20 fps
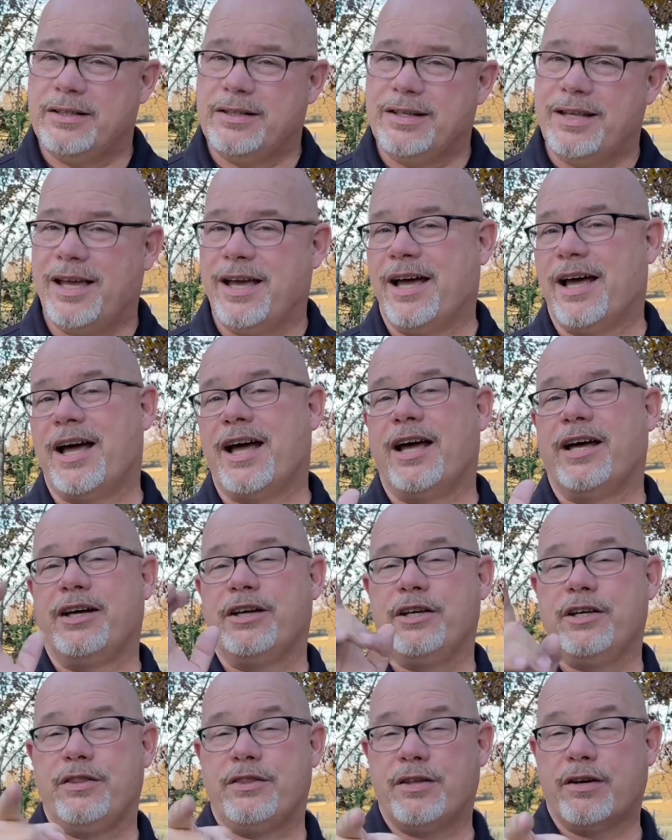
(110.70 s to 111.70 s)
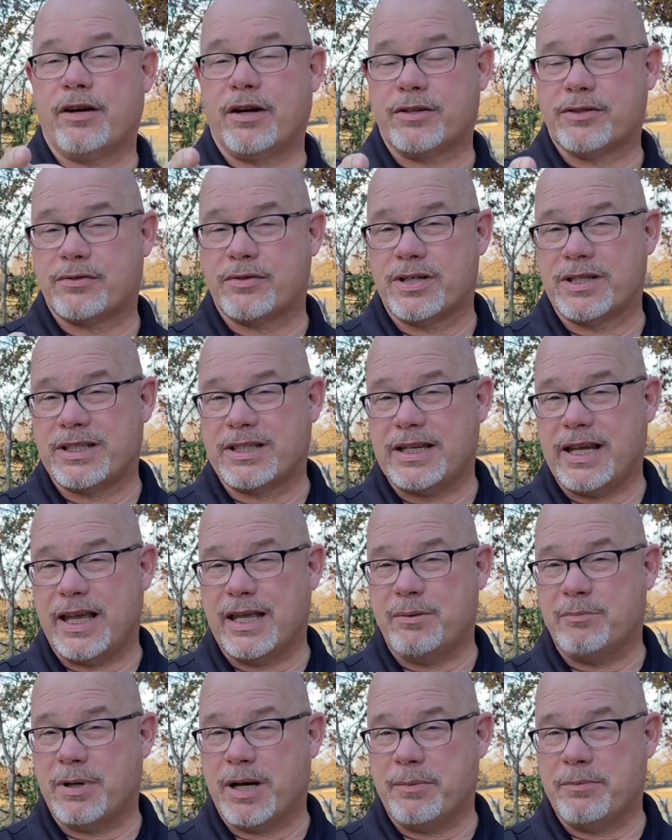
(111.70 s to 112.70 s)
Ha! You thought I was going to sing
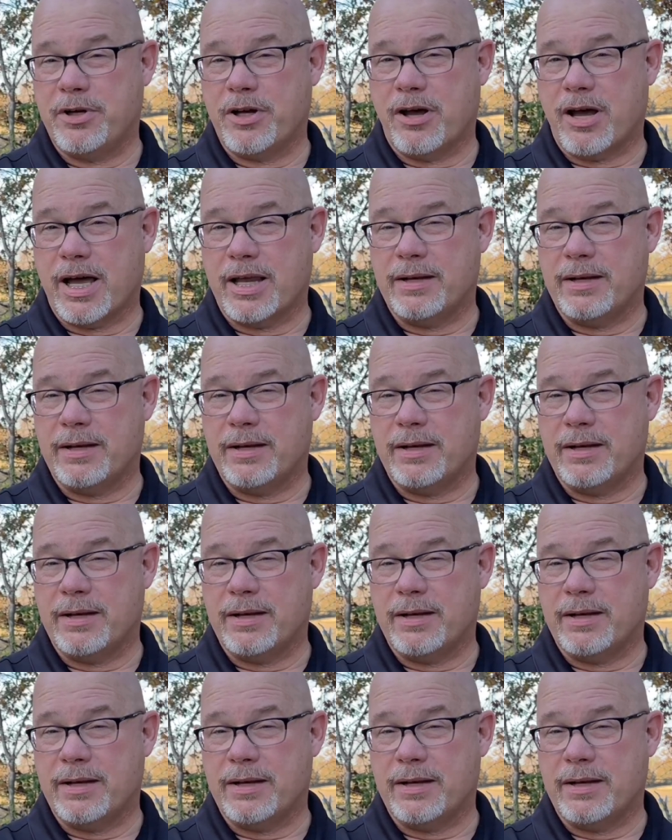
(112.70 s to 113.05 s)
it, but I'm not.